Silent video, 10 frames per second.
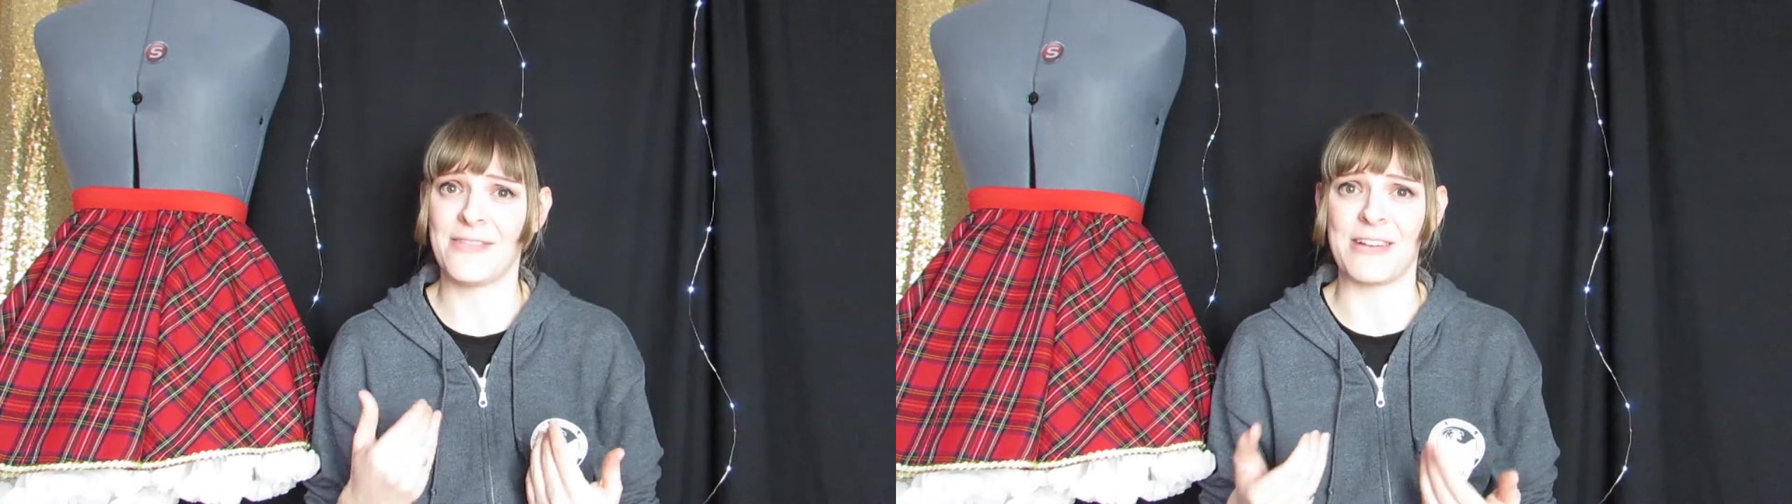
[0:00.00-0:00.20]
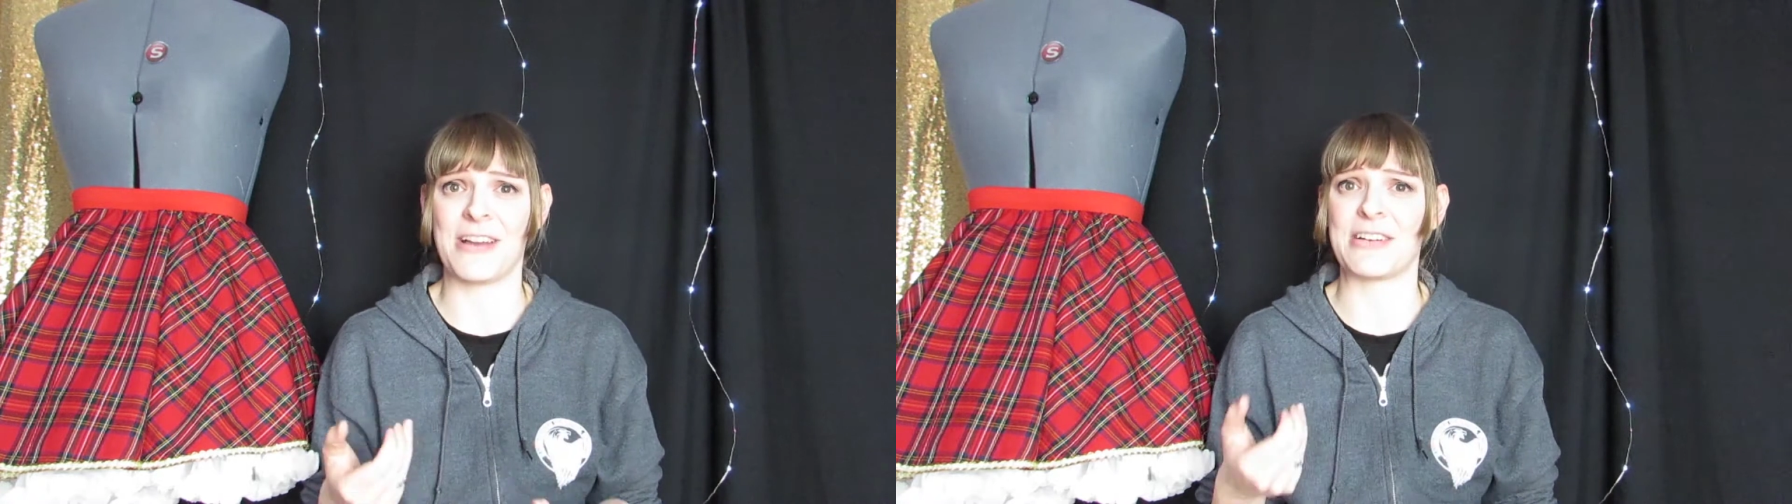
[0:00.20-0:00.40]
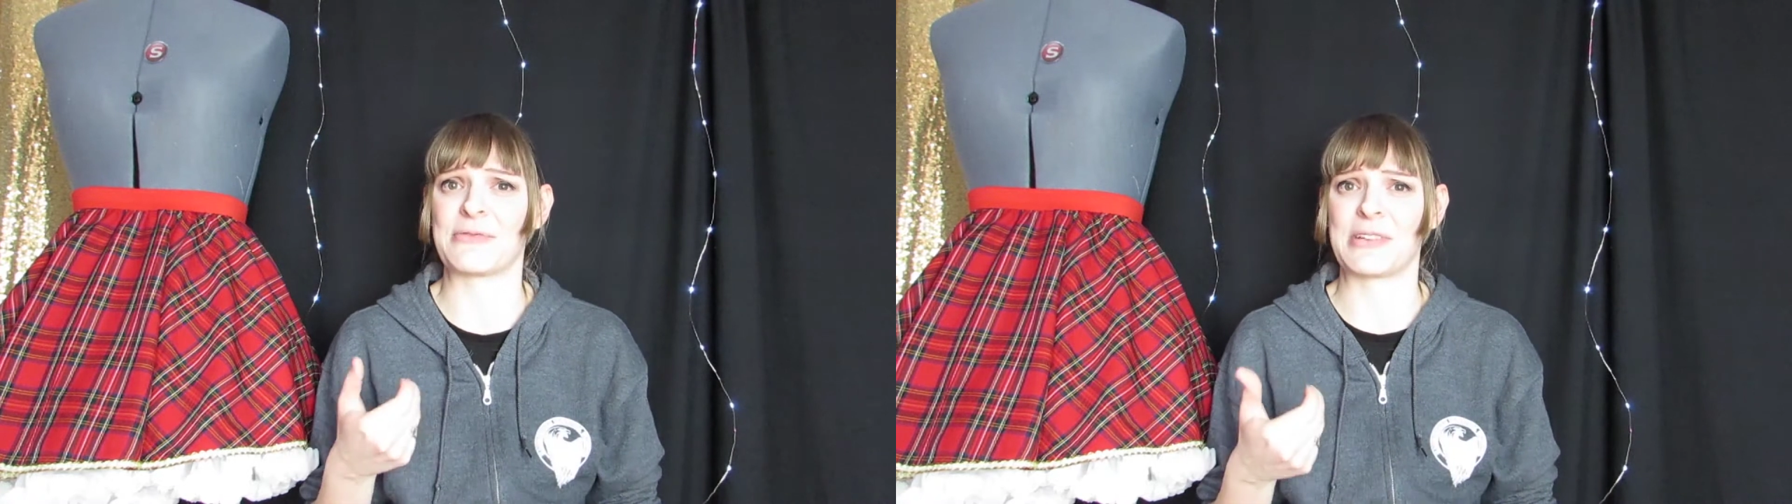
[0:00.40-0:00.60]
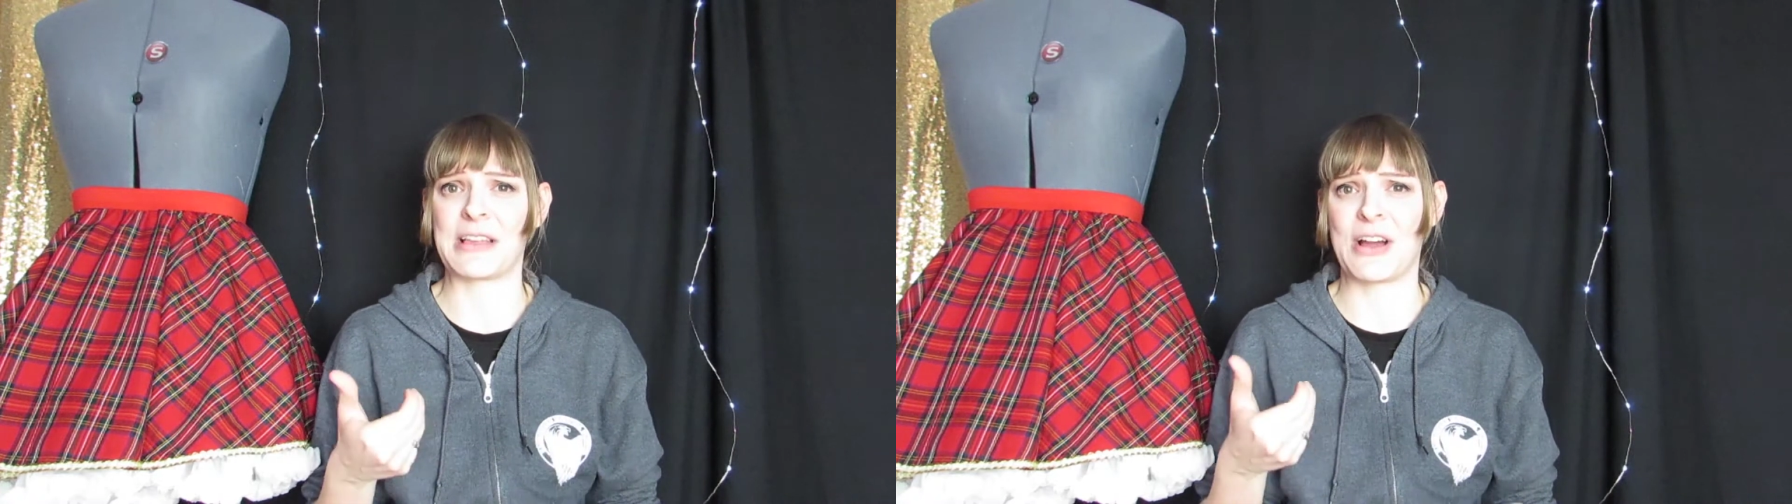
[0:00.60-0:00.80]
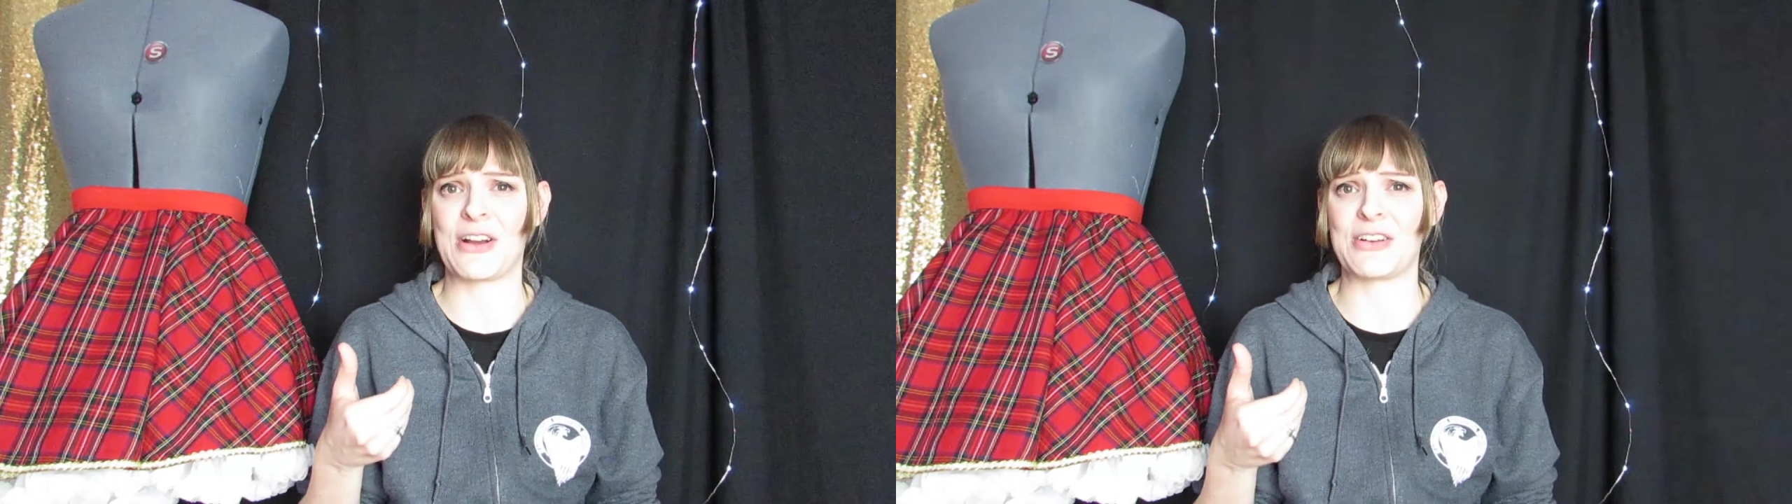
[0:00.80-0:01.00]
I find it really
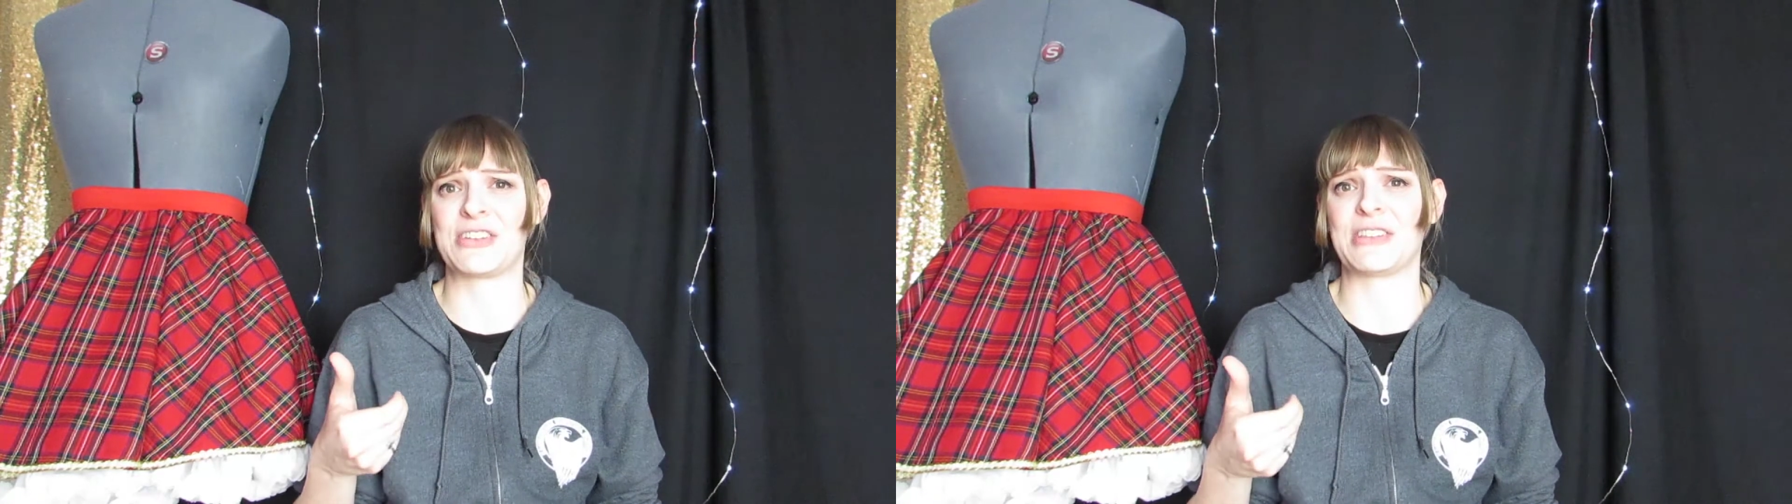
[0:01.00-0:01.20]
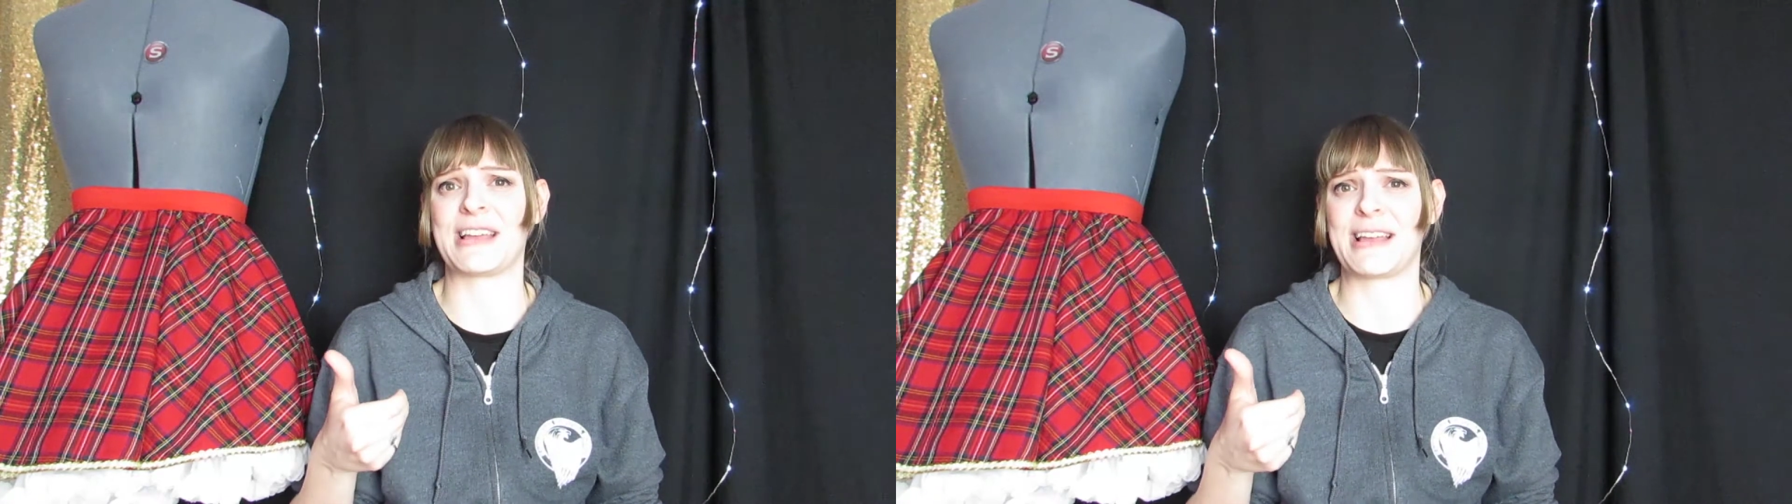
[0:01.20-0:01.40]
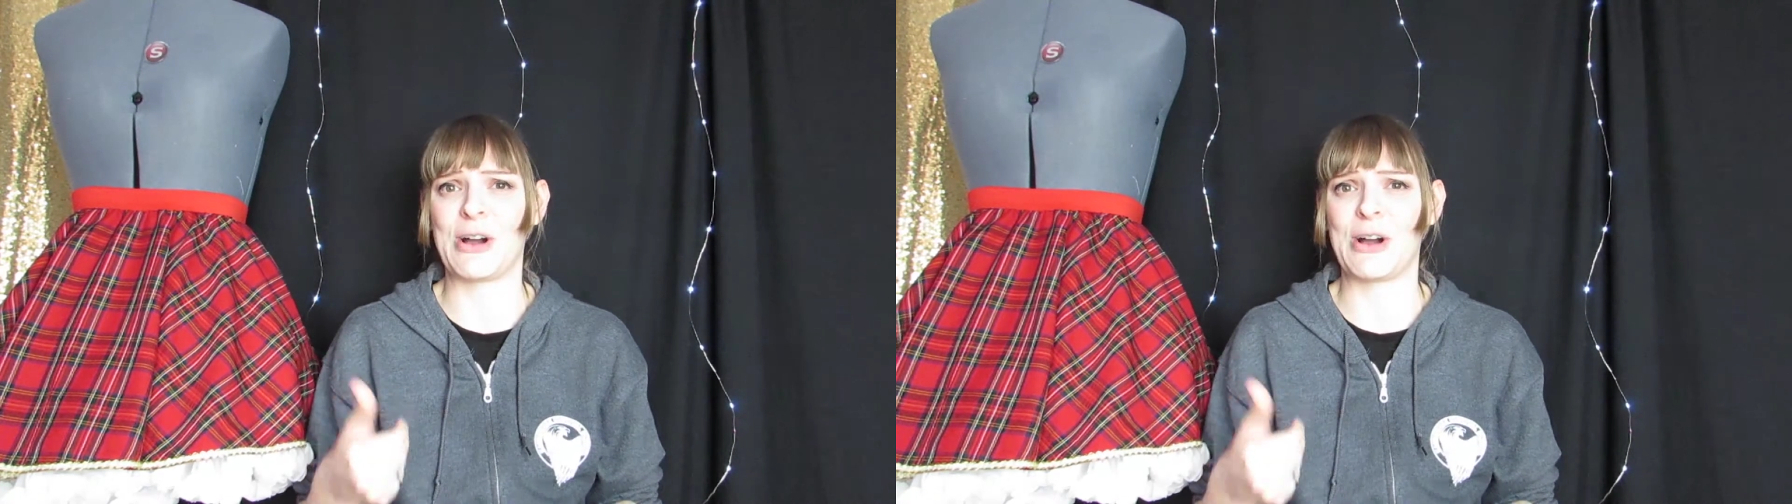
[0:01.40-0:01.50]
hard to like